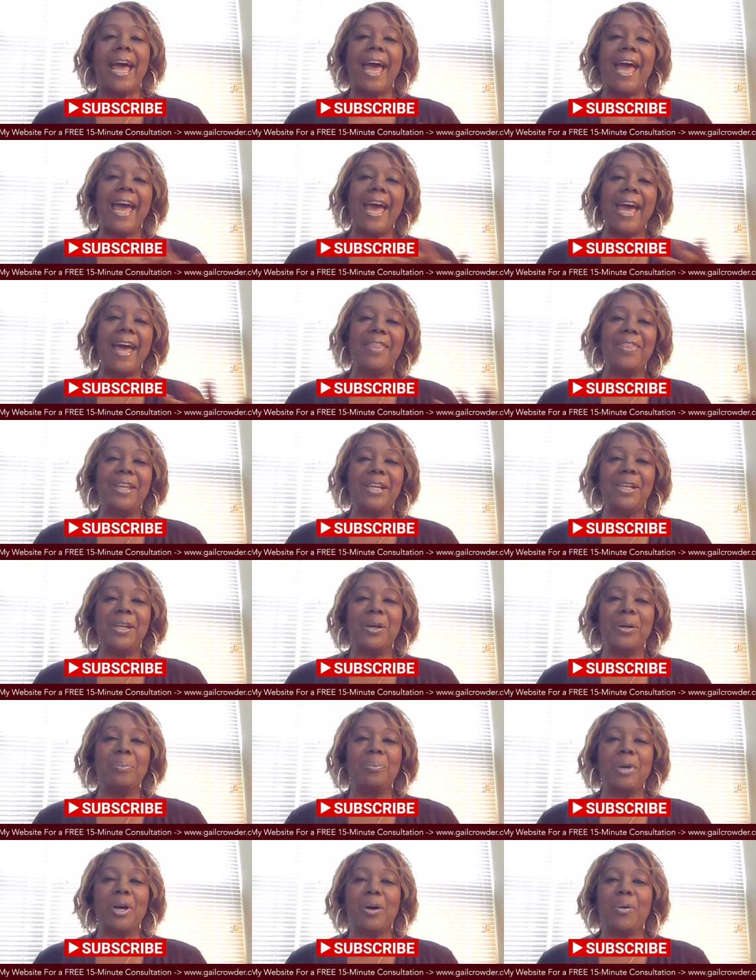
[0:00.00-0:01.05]
and the
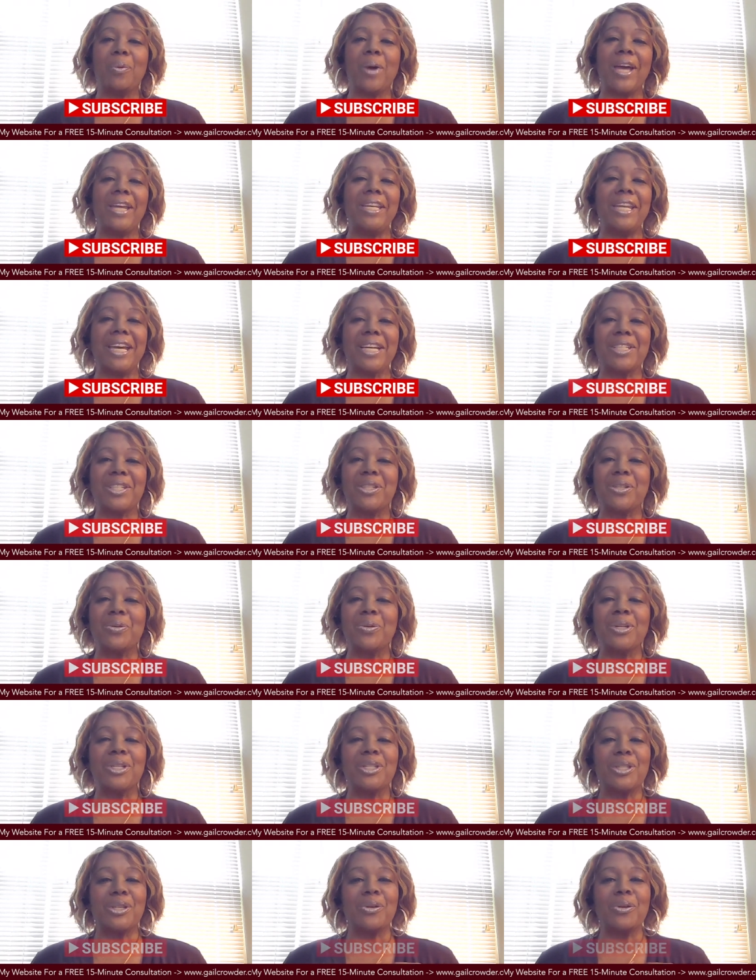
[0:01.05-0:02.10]
little bell right next
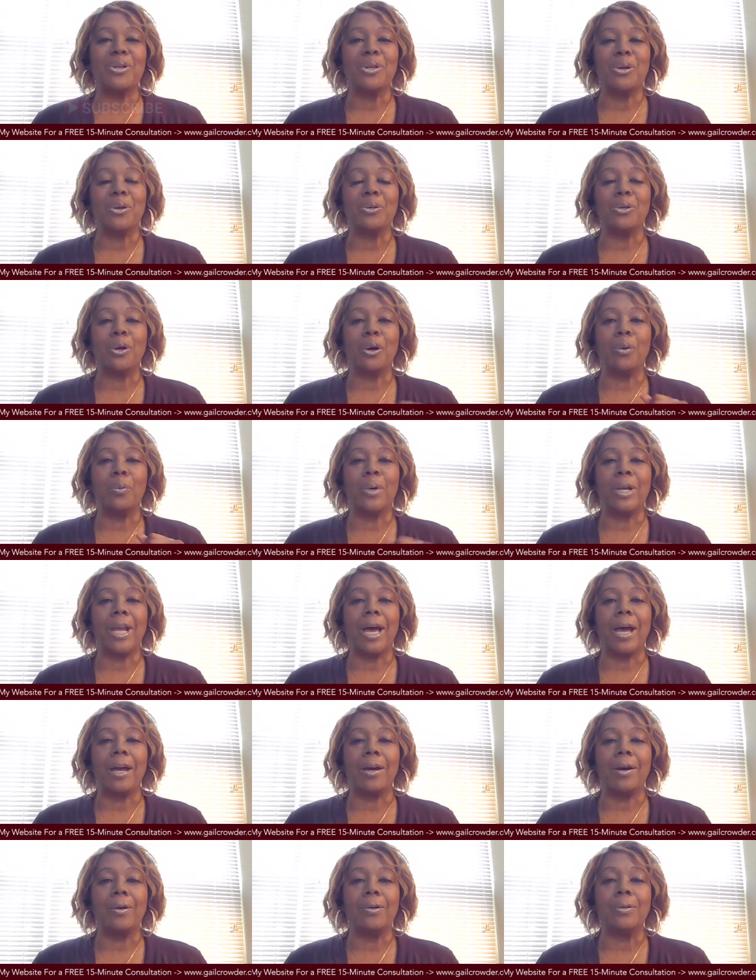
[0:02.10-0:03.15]
to it so you'll know when
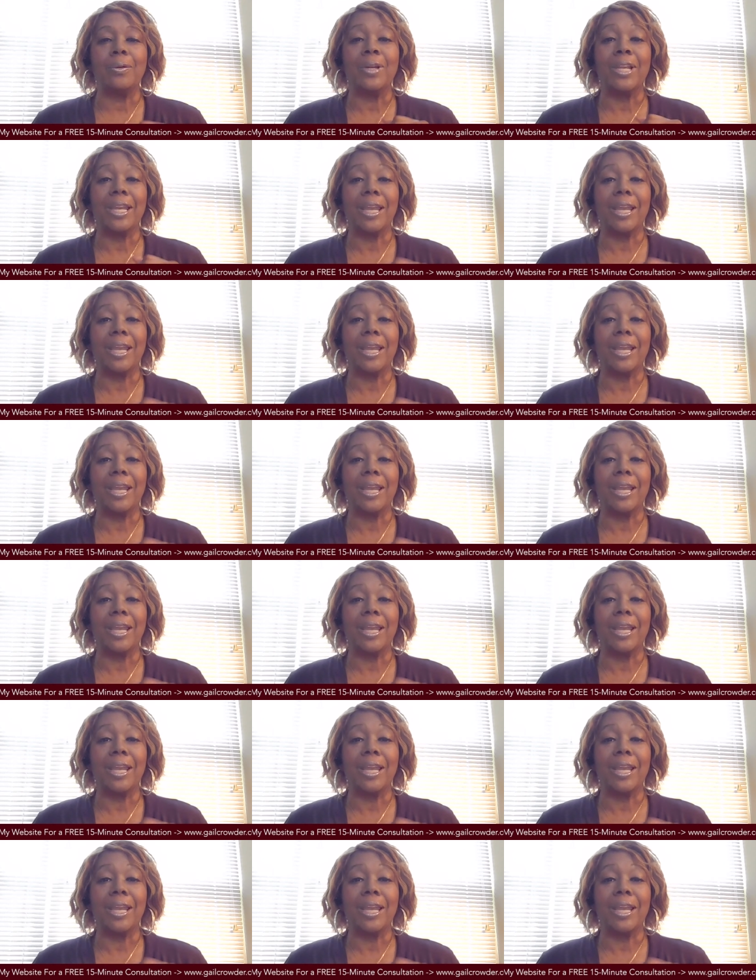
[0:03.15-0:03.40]
I go